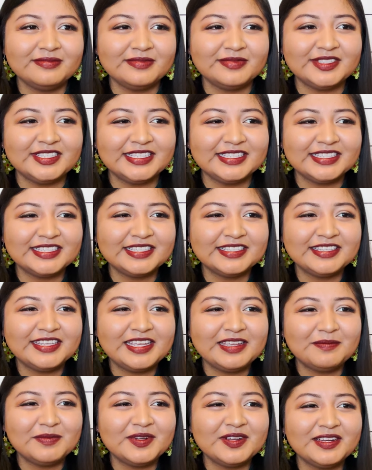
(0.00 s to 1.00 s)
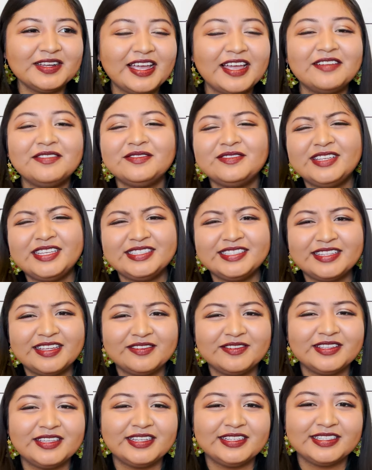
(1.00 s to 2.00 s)
disclaimer I, it's
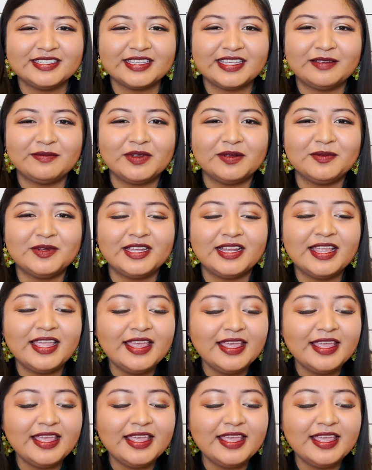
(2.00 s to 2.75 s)
not really a disclaimer but